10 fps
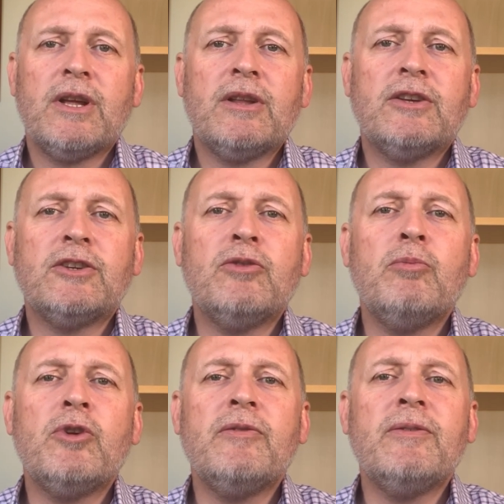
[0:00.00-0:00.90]
There's a
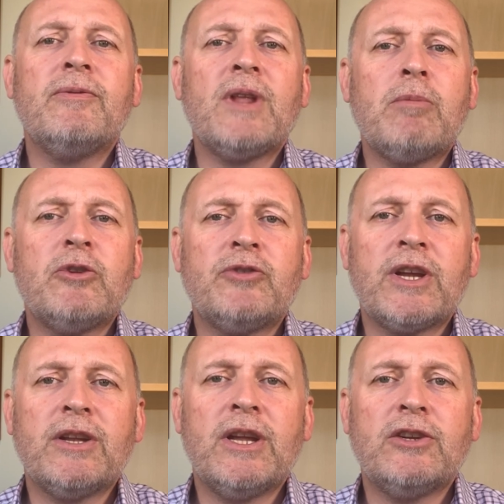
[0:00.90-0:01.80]
number of inflammatory
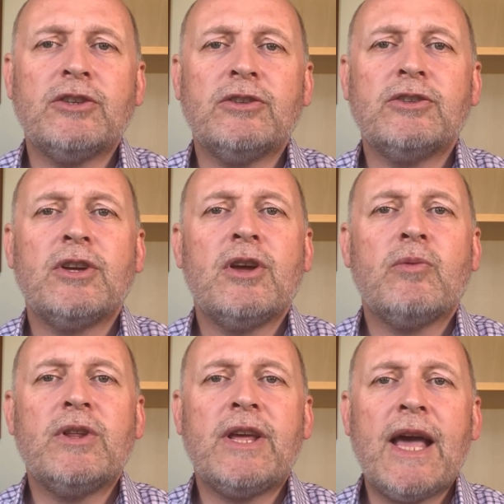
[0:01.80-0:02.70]
conditions,
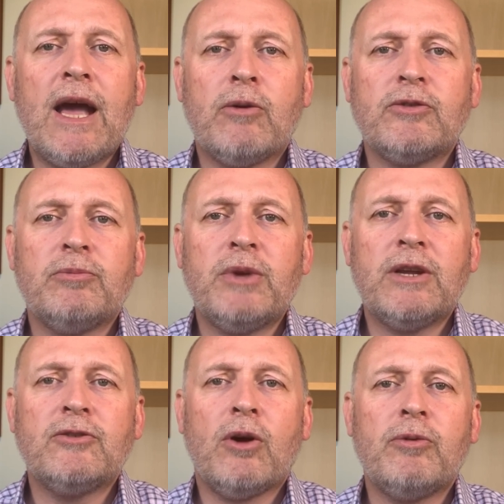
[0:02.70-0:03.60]
with gout
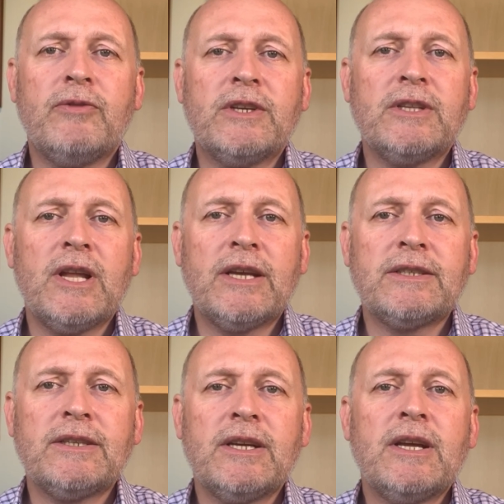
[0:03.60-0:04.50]
being top of this
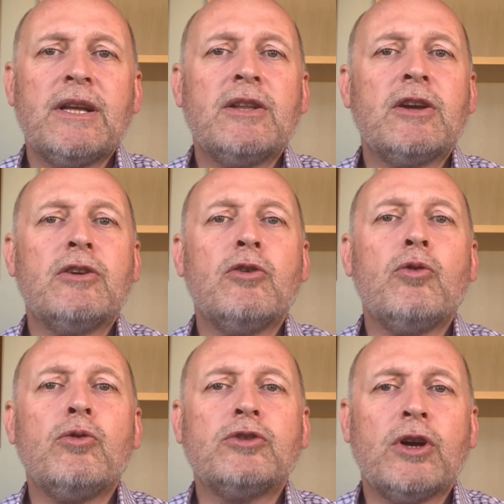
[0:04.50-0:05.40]
list, that can
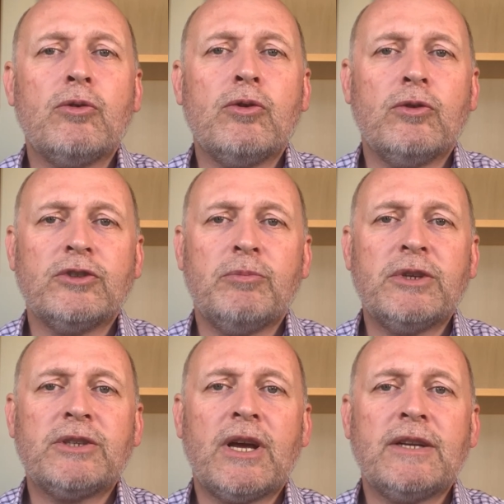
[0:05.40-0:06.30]
also cause a
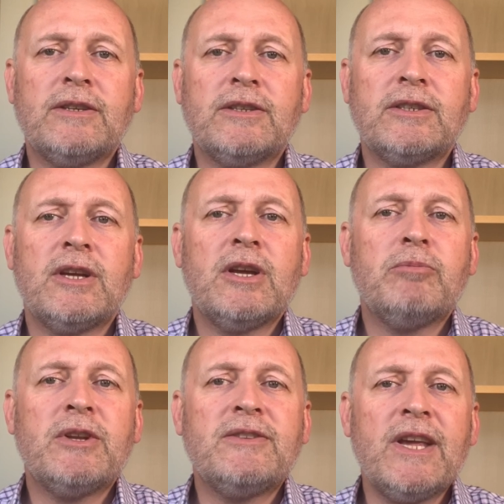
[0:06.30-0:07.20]
bursitis,
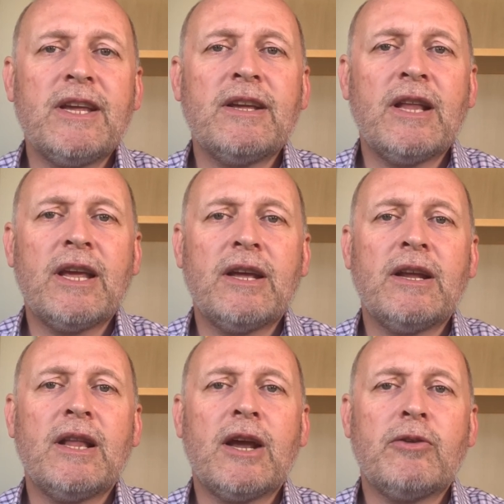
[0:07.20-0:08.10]
particularly an
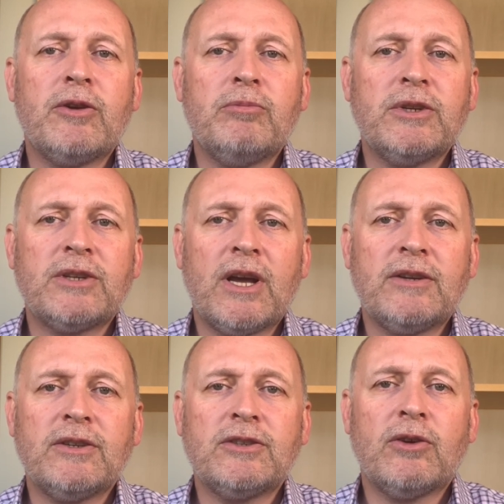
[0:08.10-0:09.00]
olecranon
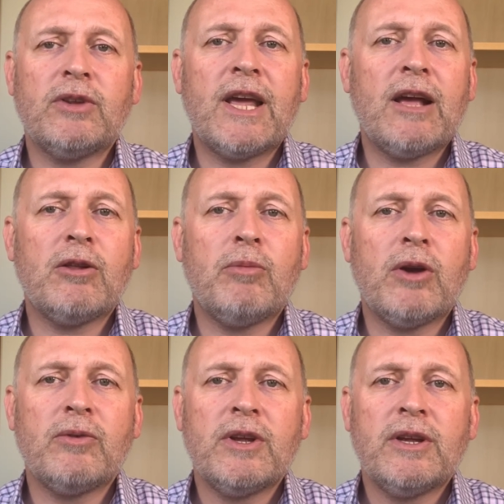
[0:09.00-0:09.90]
bursitis on the elbow.